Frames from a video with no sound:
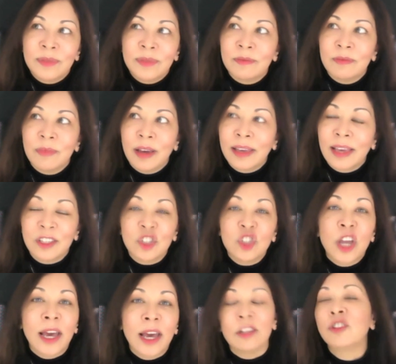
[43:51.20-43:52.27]
I guess,
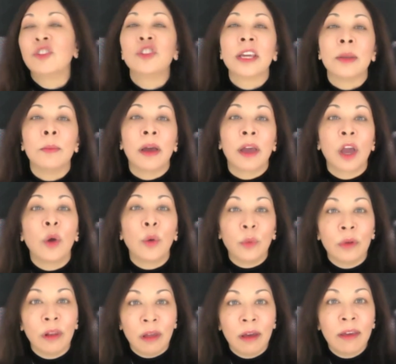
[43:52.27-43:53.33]
challenge in my own
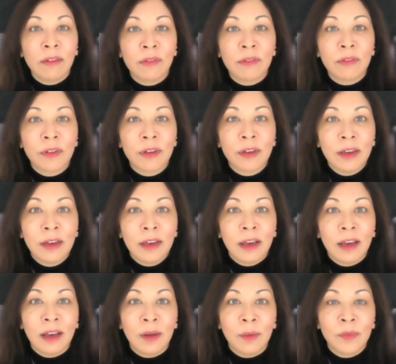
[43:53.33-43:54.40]
life.
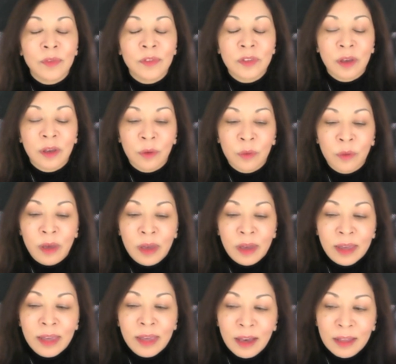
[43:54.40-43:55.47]
So
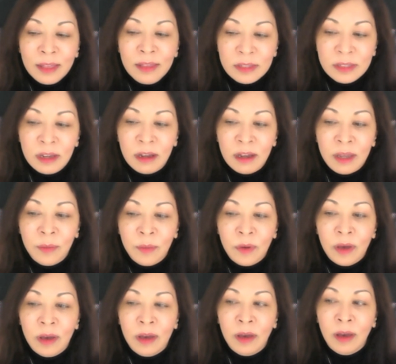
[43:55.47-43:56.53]
yeah, at the time,
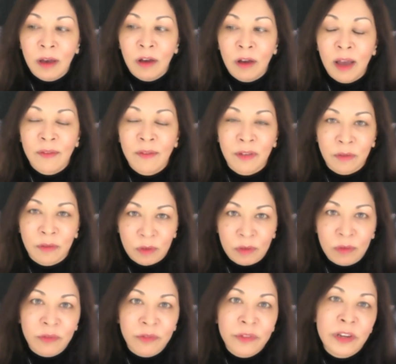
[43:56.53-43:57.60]
having
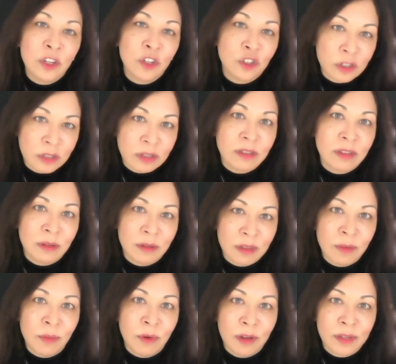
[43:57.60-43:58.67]
finished
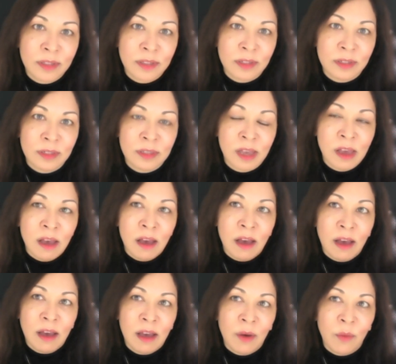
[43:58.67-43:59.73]
the masters,
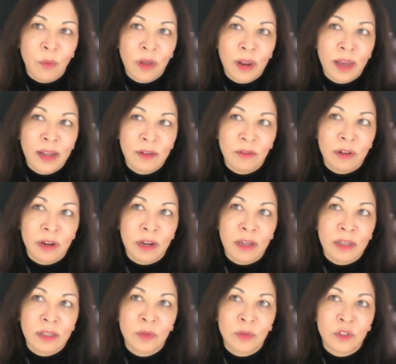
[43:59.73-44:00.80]
what I hadn't
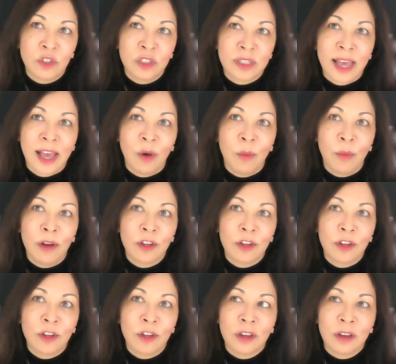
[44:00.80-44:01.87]
realized was just how
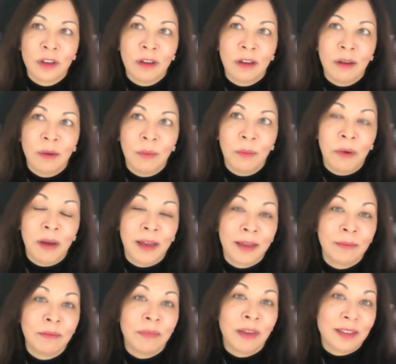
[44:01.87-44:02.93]
much my
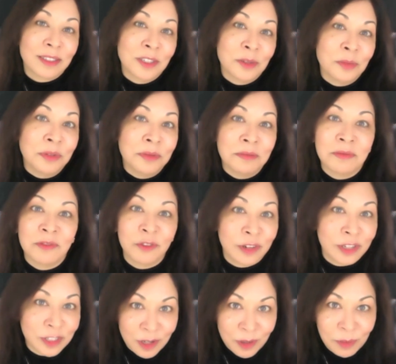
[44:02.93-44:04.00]
ex-husband, for
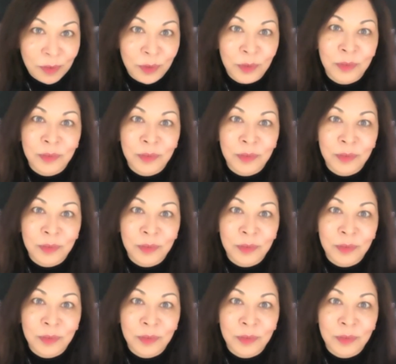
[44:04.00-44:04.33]
example,